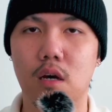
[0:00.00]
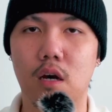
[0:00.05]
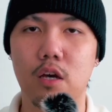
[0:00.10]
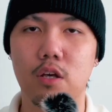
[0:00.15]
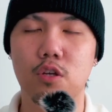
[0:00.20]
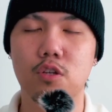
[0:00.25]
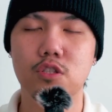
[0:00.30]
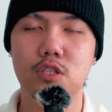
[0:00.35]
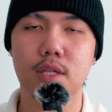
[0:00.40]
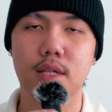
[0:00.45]
I
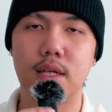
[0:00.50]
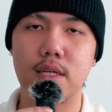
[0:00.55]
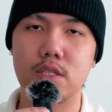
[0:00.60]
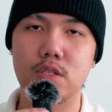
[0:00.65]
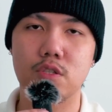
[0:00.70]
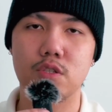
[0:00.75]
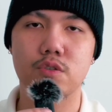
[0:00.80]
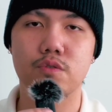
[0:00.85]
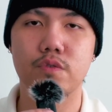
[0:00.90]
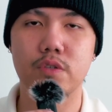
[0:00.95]
usually like to
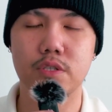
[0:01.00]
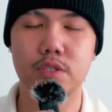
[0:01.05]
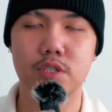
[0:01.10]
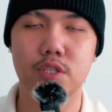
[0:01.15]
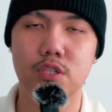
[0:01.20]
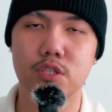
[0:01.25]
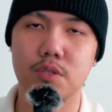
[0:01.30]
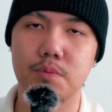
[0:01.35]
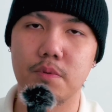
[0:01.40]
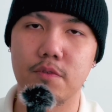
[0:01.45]
do
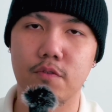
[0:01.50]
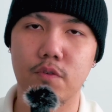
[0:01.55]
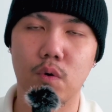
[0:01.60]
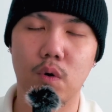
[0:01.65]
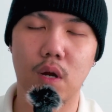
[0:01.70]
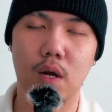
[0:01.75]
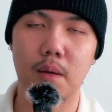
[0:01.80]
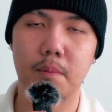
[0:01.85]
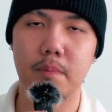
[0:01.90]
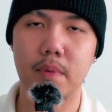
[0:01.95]
research
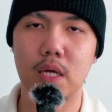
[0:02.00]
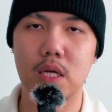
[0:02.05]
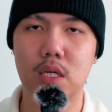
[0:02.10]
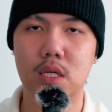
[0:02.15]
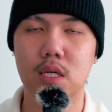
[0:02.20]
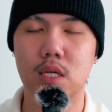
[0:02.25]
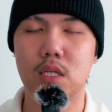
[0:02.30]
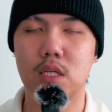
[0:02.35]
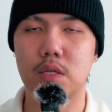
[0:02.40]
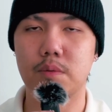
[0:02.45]
before I make
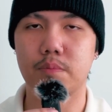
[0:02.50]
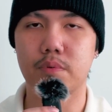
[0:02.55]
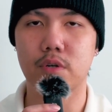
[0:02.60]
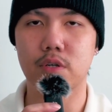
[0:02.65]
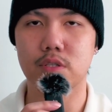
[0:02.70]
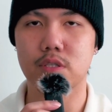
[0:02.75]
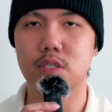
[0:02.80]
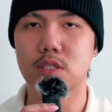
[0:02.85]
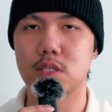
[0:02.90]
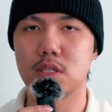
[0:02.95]
any
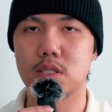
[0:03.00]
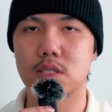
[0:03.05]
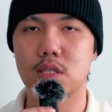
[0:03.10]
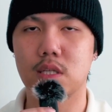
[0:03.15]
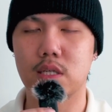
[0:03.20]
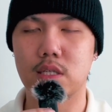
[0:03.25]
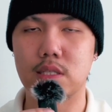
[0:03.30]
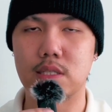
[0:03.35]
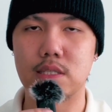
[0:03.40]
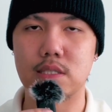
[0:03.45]
purchases
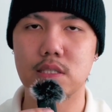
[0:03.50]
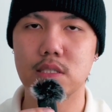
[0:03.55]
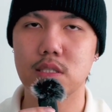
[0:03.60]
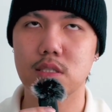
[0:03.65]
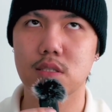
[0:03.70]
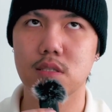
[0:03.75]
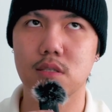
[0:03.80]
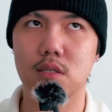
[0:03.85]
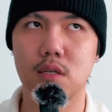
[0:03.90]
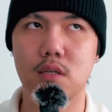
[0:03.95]
like
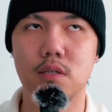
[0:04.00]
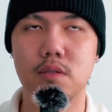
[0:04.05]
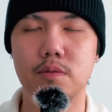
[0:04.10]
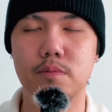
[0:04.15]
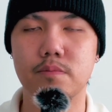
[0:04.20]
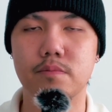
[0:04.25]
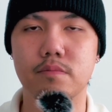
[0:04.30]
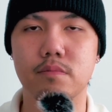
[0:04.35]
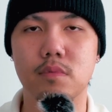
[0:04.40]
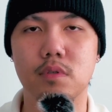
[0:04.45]
this.
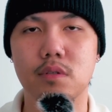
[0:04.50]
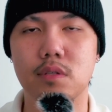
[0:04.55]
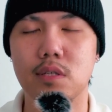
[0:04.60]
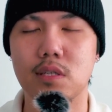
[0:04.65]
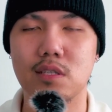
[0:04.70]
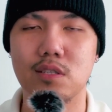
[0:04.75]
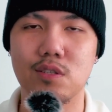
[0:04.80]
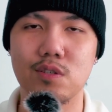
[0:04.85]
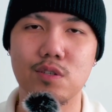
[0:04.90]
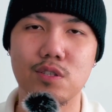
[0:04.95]

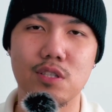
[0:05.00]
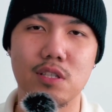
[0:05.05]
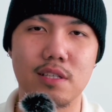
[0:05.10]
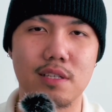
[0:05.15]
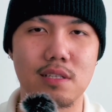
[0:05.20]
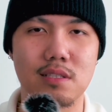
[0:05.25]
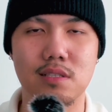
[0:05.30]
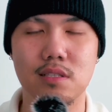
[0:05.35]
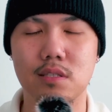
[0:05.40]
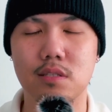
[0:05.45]
It usually
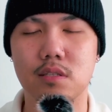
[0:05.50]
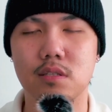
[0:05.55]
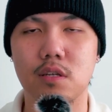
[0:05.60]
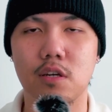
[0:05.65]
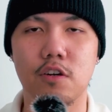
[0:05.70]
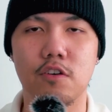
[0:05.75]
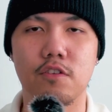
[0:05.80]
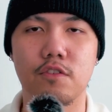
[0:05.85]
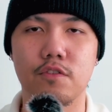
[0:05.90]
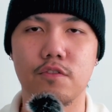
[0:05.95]
consists
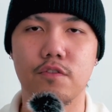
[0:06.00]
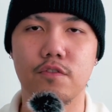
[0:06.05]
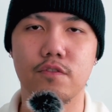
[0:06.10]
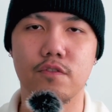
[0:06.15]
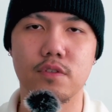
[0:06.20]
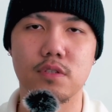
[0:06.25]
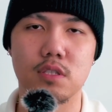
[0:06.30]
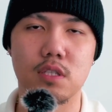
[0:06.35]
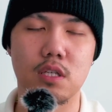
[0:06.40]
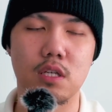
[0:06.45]
of
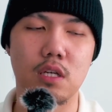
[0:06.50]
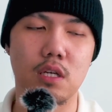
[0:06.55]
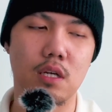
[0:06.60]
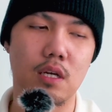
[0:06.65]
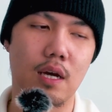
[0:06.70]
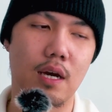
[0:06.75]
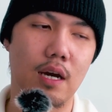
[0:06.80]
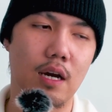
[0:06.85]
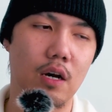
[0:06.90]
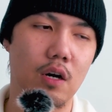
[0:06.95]
seeing
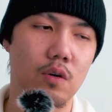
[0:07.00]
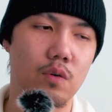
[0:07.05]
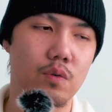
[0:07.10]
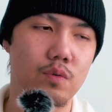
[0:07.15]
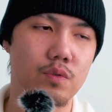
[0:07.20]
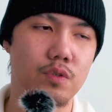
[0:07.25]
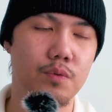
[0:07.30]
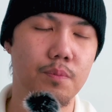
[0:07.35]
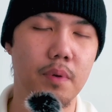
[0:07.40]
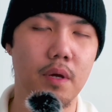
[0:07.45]
how
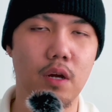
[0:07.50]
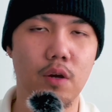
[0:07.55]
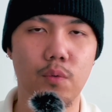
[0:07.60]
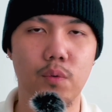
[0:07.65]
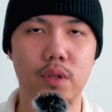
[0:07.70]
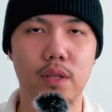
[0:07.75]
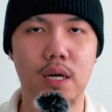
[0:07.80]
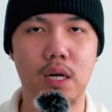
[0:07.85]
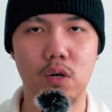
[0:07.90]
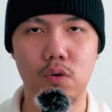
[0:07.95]
to pair
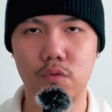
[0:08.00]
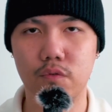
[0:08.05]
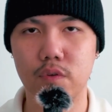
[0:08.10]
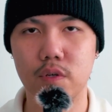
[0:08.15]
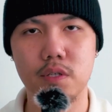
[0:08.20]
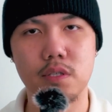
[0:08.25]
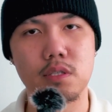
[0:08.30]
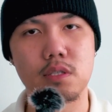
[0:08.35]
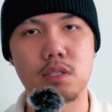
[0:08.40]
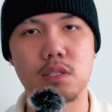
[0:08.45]
with
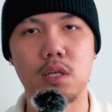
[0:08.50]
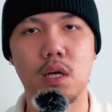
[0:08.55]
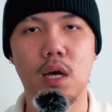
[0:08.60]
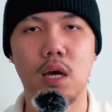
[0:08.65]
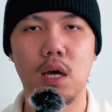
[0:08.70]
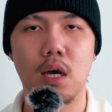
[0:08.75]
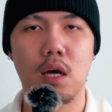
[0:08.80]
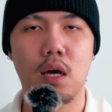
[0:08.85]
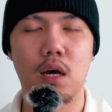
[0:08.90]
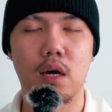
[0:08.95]
outfits,
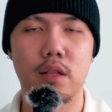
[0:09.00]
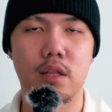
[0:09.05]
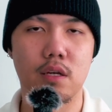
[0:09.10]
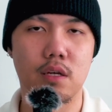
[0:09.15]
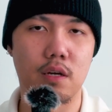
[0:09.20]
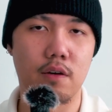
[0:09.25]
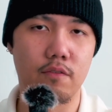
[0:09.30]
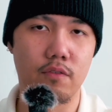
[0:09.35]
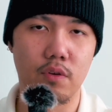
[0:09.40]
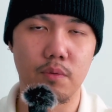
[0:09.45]
the
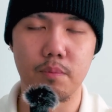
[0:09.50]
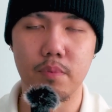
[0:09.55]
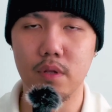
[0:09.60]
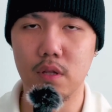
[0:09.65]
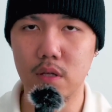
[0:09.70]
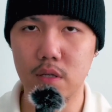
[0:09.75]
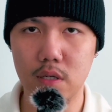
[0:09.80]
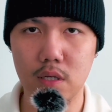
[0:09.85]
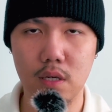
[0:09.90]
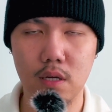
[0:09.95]

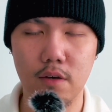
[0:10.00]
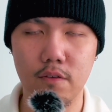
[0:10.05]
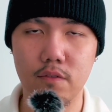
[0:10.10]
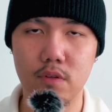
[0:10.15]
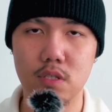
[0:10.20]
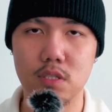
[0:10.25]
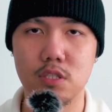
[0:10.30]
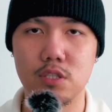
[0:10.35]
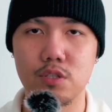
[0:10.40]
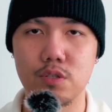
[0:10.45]
comfortability of
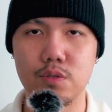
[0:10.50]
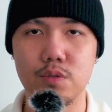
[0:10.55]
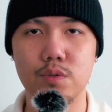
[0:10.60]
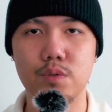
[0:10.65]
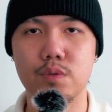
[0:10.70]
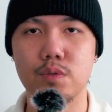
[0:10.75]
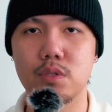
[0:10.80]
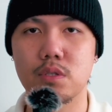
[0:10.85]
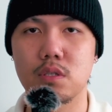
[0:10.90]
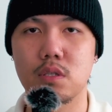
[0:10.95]
the
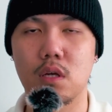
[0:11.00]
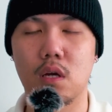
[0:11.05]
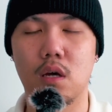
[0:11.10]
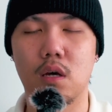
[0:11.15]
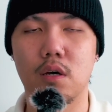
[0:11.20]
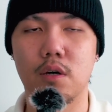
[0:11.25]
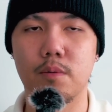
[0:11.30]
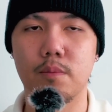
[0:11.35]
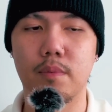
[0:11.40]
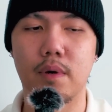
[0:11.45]
shoes,
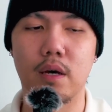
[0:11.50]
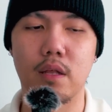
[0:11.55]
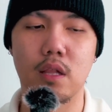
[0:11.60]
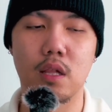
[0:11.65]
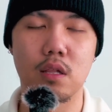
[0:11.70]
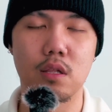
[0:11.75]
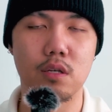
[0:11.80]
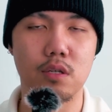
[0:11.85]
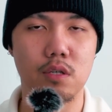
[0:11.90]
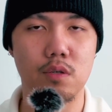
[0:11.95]
how they
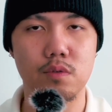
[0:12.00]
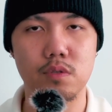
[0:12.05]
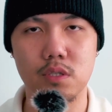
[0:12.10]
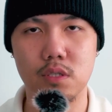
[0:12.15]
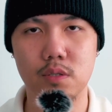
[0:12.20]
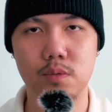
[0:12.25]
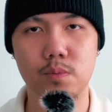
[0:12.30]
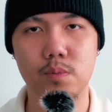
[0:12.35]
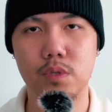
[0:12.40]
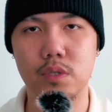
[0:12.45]
look on
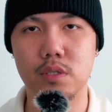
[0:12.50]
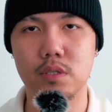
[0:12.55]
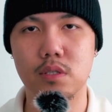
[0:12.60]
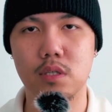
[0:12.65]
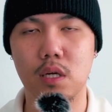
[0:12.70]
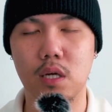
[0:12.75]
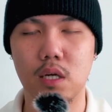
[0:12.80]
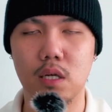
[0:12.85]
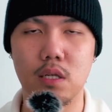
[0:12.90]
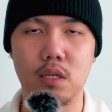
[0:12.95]
someone,
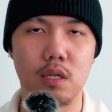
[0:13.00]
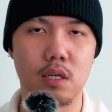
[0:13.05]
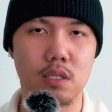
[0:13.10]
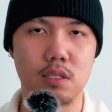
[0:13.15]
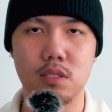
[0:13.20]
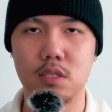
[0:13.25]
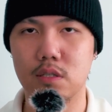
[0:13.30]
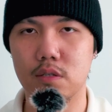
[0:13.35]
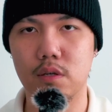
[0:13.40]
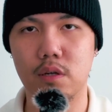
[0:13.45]
and
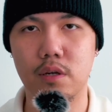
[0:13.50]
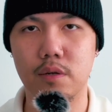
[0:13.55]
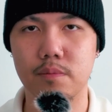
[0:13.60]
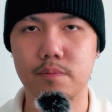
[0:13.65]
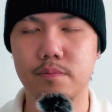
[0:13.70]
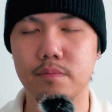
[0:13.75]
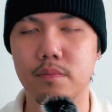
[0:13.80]
etc.